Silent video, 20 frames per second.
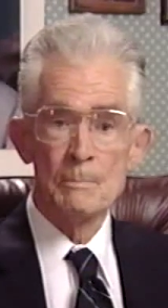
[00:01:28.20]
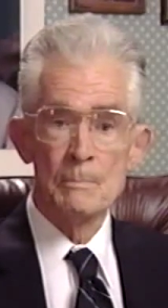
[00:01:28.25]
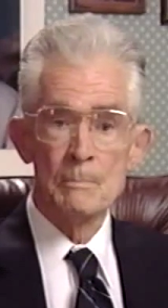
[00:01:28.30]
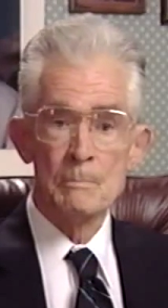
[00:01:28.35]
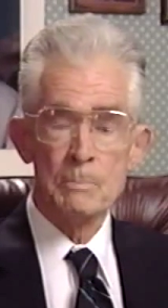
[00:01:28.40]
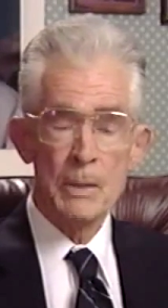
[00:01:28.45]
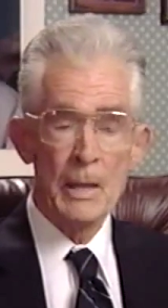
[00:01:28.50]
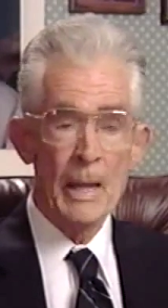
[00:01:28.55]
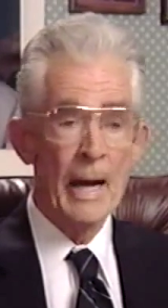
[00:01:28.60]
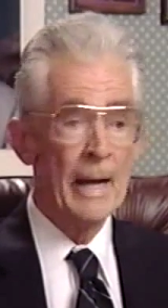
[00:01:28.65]

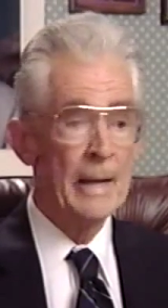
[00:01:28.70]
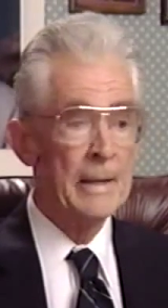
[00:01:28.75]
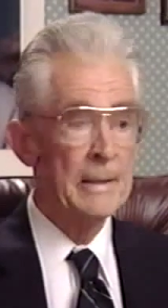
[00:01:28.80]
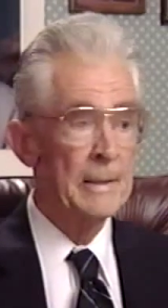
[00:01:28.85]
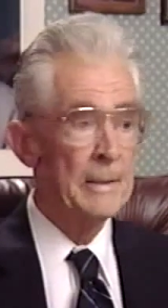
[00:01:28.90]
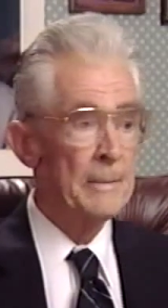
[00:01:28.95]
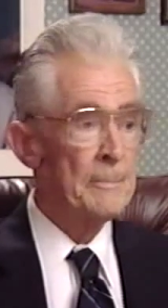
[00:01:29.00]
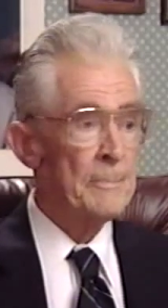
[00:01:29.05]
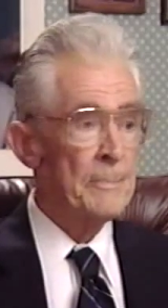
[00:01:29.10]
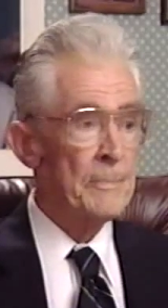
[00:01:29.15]
plaque
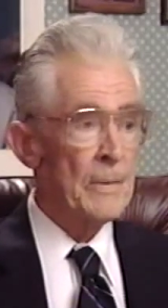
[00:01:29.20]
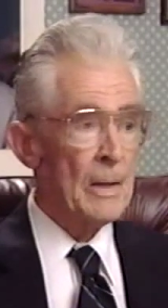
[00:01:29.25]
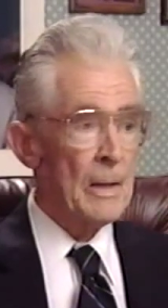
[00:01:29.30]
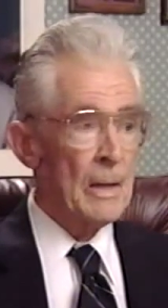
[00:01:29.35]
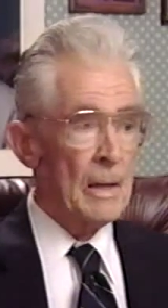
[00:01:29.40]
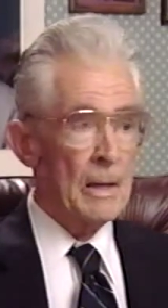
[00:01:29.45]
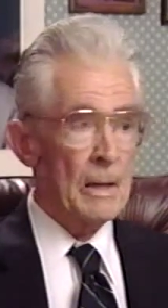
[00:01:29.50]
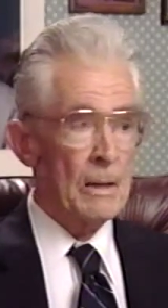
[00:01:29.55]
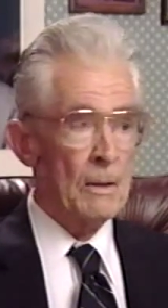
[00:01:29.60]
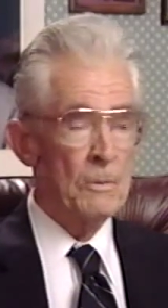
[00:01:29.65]

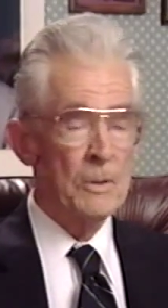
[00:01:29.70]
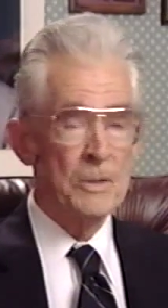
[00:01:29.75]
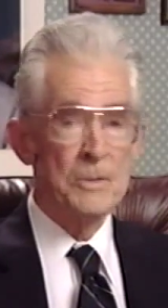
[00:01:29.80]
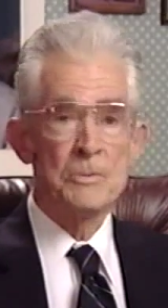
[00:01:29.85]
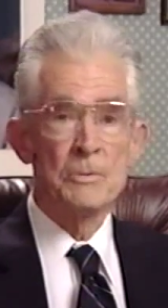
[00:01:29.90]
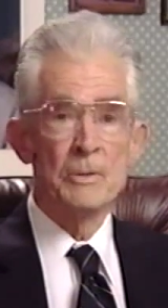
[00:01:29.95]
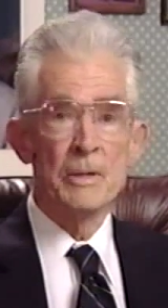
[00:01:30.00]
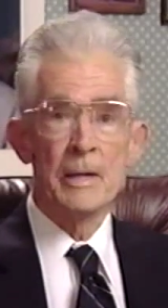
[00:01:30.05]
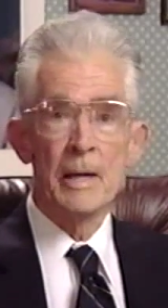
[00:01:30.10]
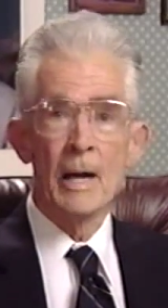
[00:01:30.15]

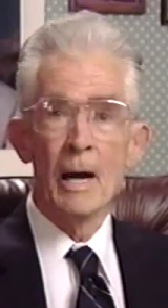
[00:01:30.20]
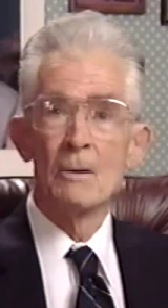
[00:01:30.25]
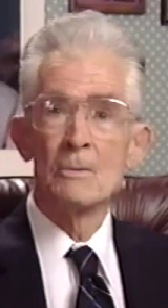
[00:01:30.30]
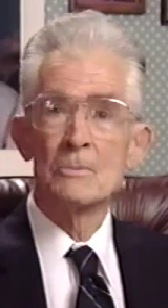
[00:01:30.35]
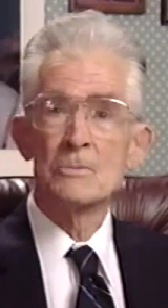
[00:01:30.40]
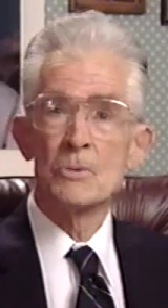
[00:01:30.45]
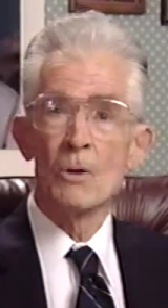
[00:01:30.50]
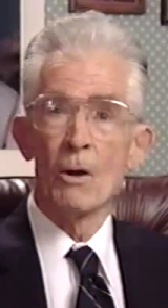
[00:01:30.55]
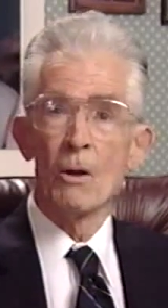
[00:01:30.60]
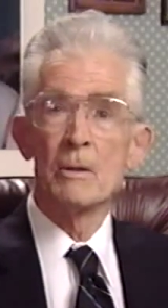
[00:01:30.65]
which
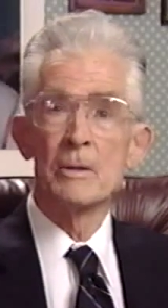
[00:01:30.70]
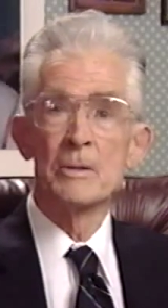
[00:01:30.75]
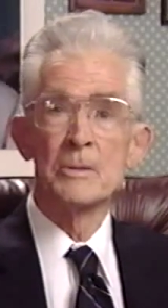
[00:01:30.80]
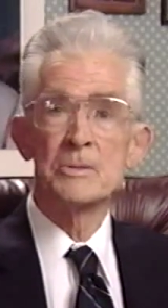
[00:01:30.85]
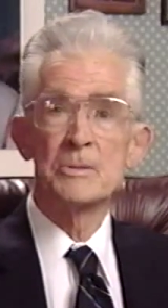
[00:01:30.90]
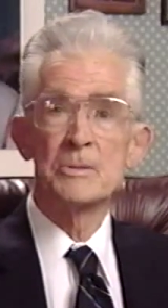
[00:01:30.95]
recounts all his